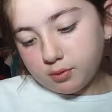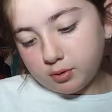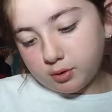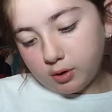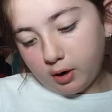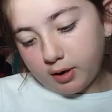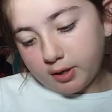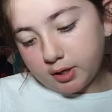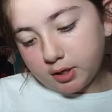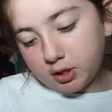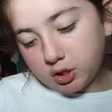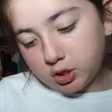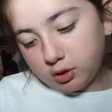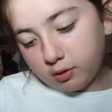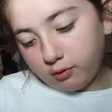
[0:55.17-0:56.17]
sorry,
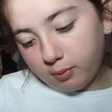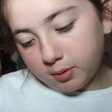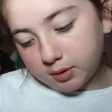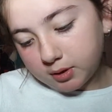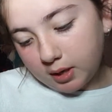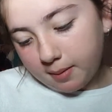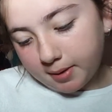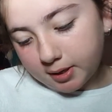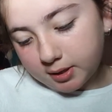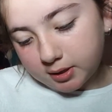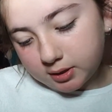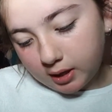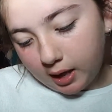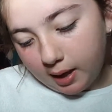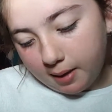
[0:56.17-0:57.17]
this is just from one time I
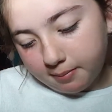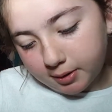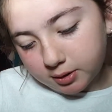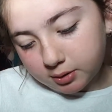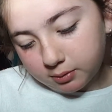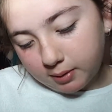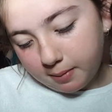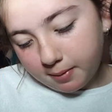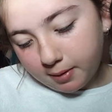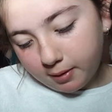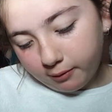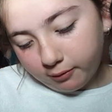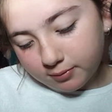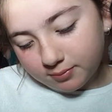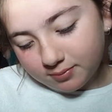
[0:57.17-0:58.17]
signed. There's a wee bit
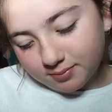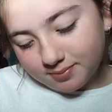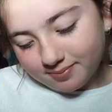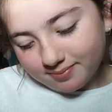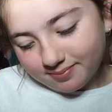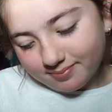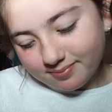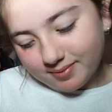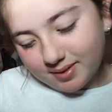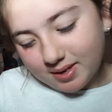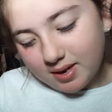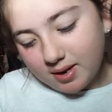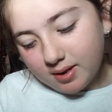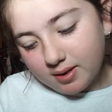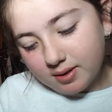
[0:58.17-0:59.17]
of
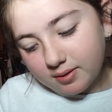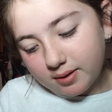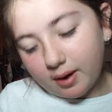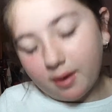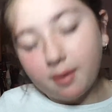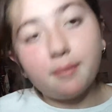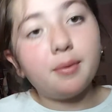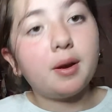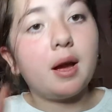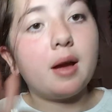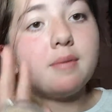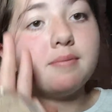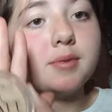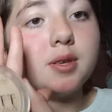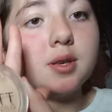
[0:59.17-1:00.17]
there.
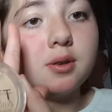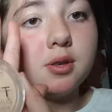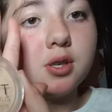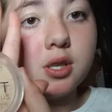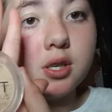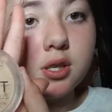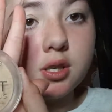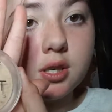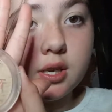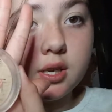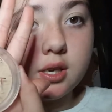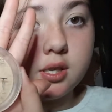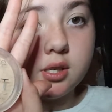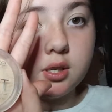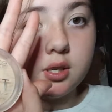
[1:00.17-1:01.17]
Okay, so it's just
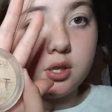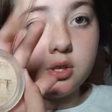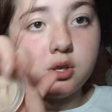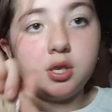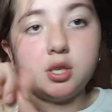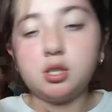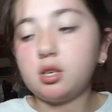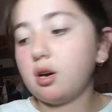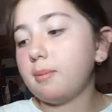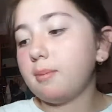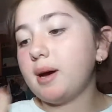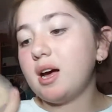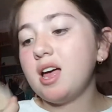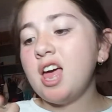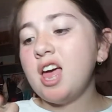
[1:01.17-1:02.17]
this Catrice All Matte.